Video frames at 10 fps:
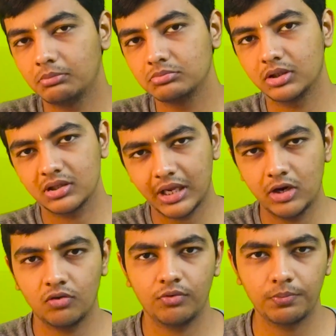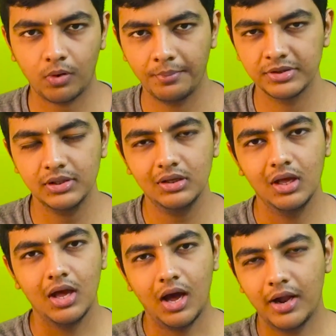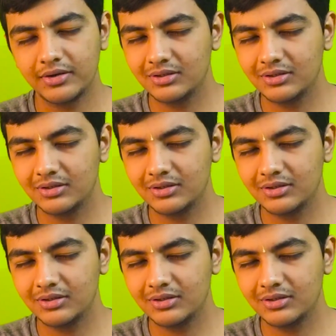It's kind of a promising. A